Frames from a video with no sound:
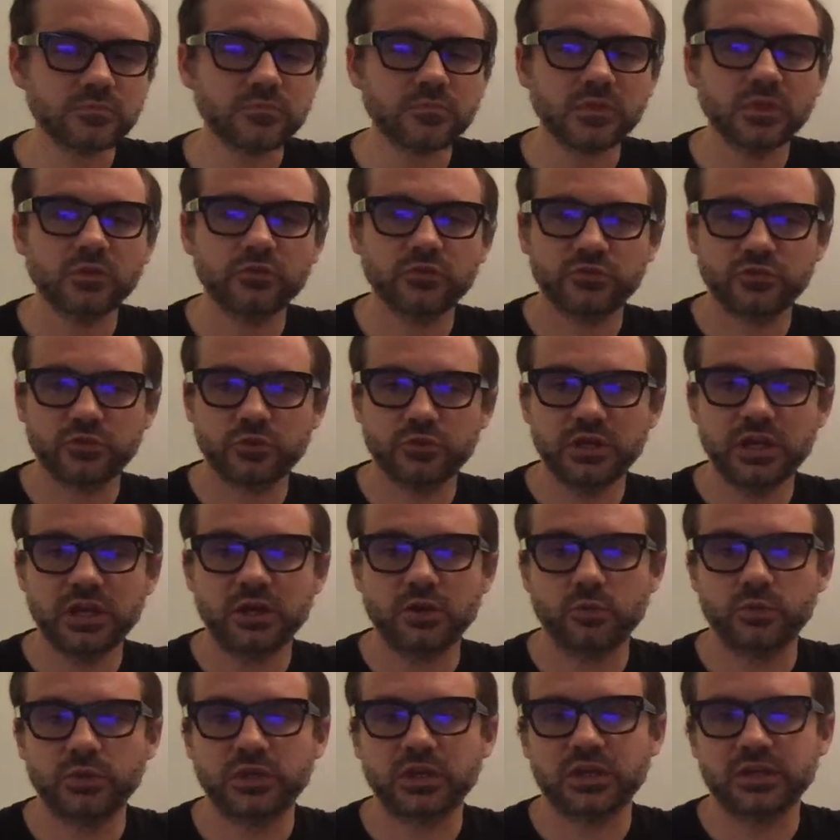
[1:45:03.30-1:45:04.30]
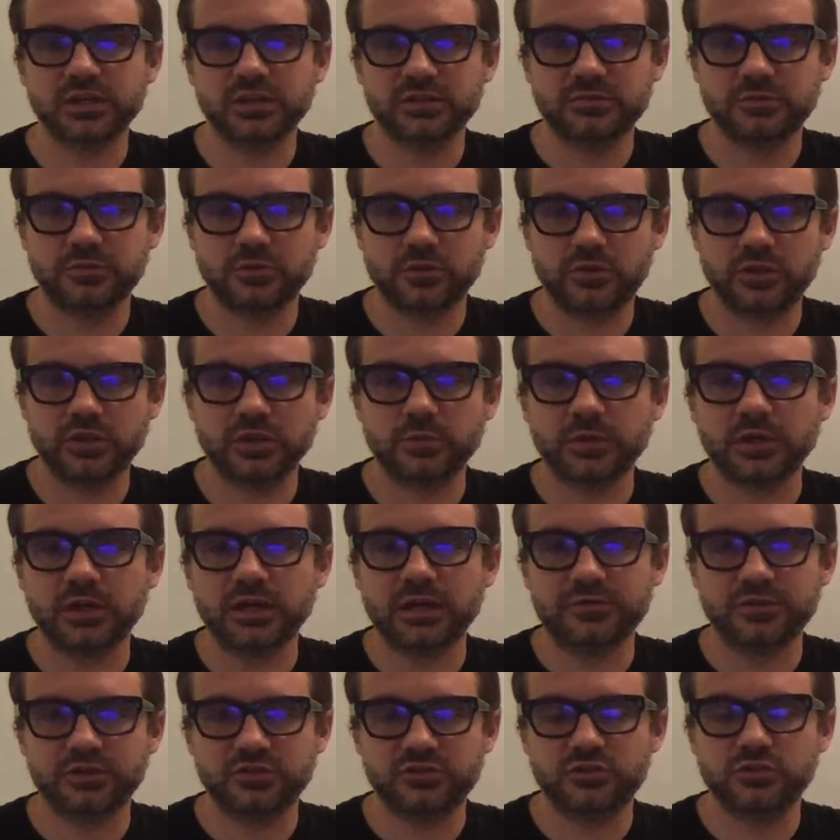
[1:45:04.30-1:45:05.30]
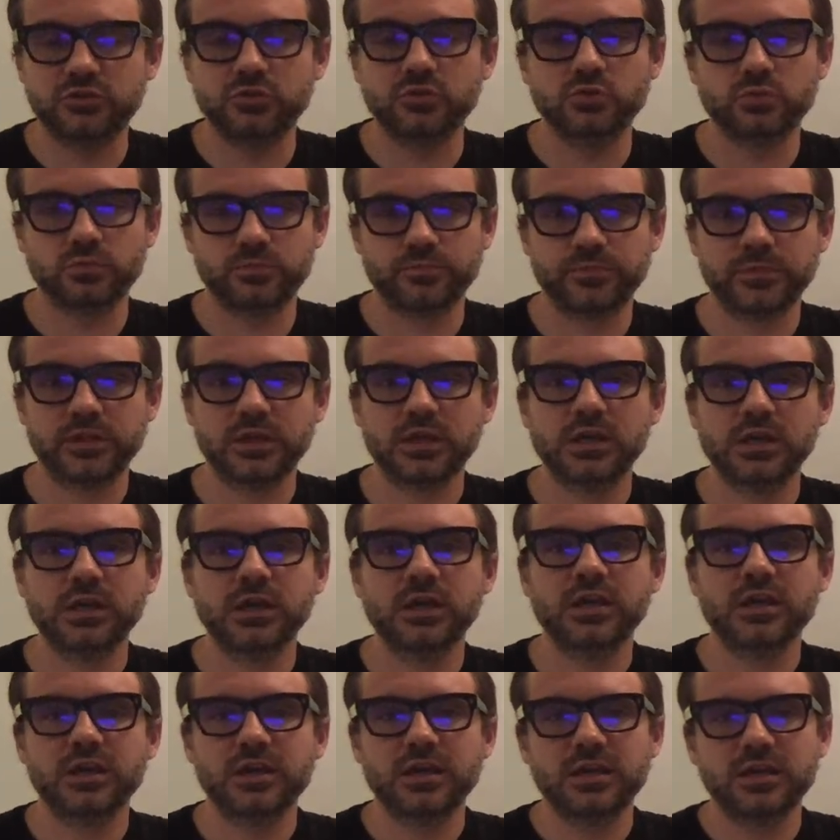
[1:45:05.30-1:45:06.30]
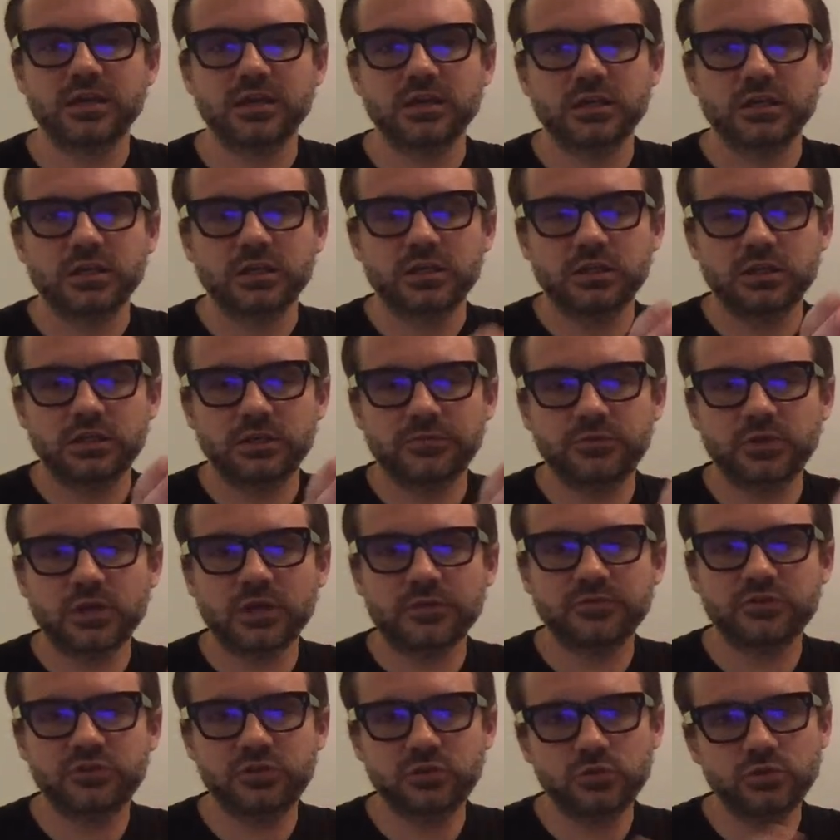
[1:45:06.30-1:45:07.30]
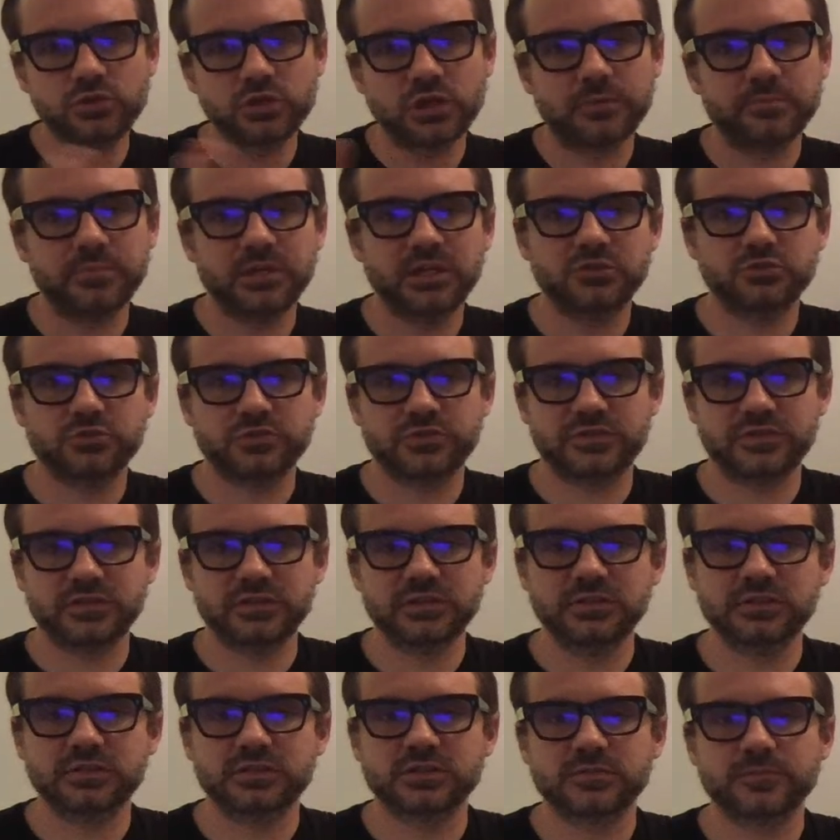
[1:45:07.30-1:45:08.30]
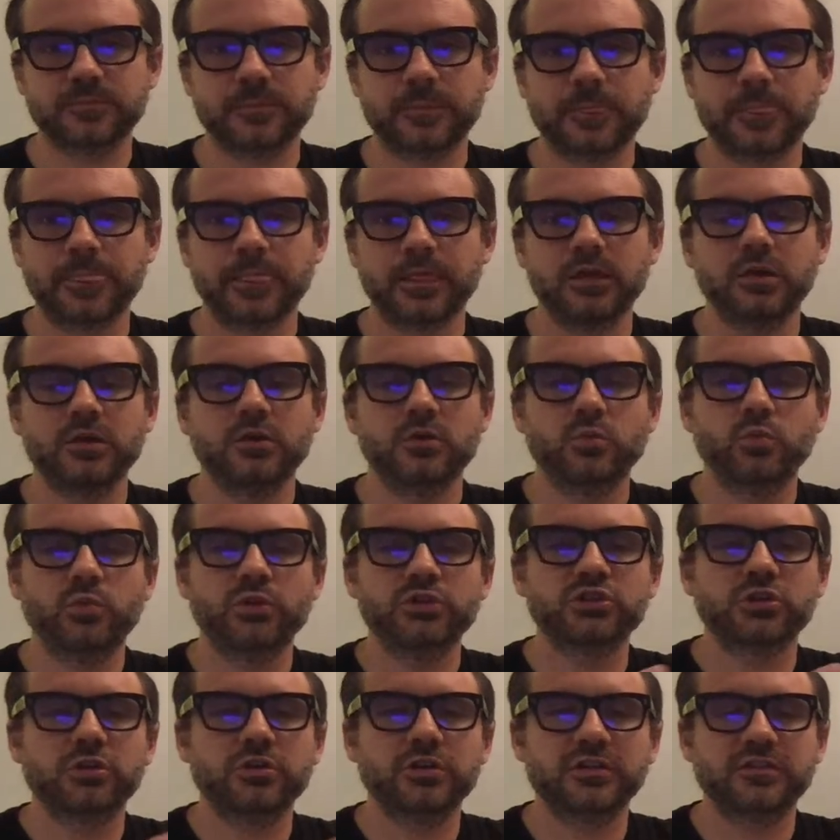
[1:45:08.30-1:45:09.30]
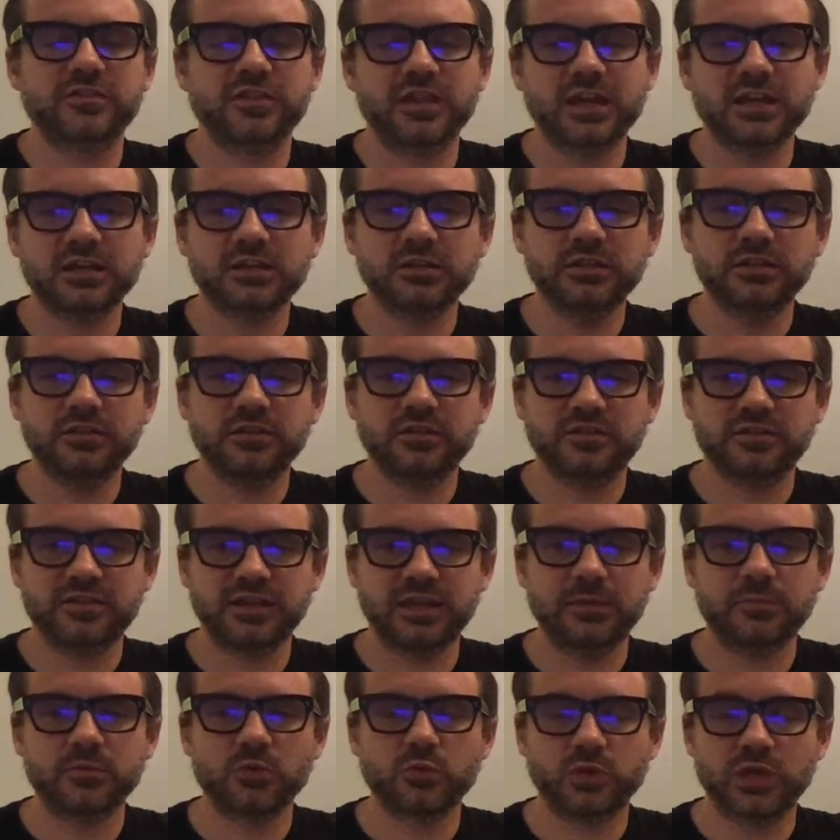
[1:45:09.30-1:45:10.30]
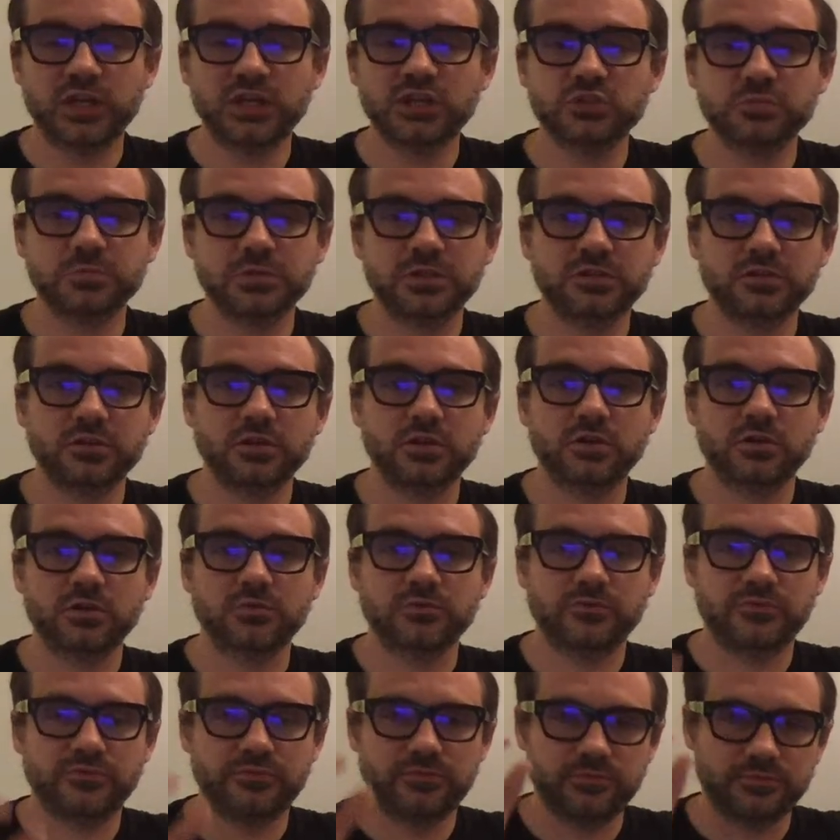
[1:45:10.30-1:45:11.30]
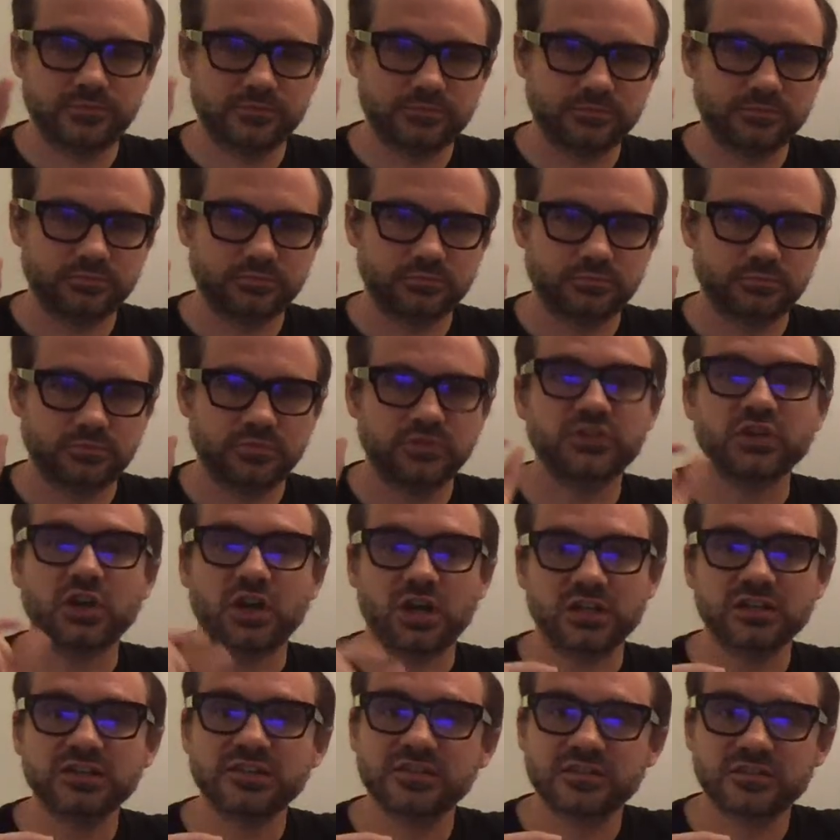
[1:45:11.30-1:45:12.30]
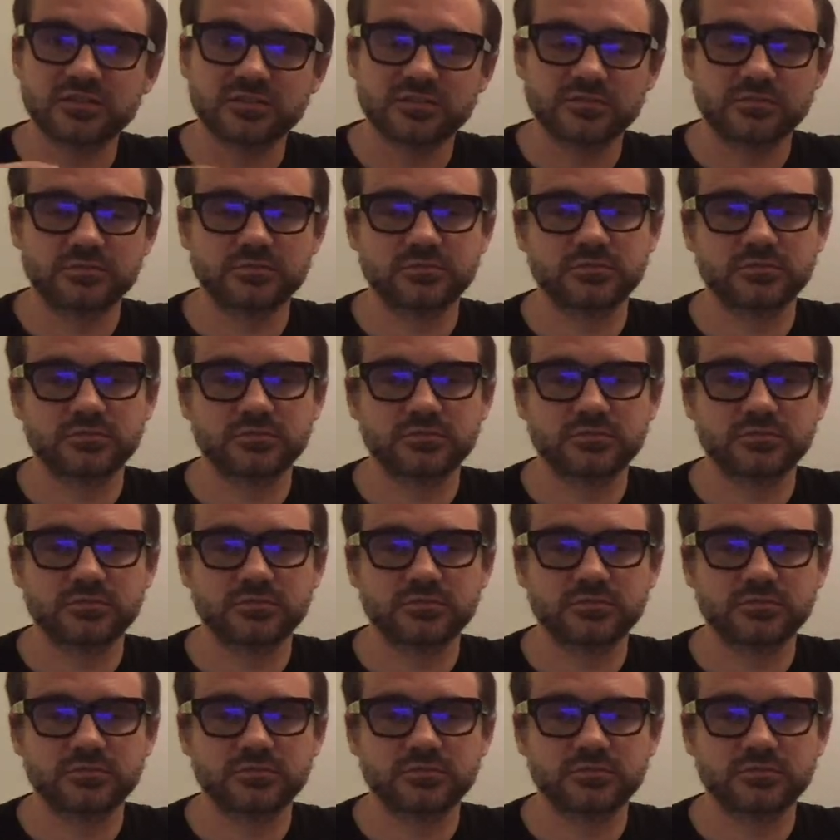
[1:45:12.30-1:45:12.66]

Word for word: So now we've got to get to the thing about having two. If you have two dot matrices, which are exactly the same arrangement of dots,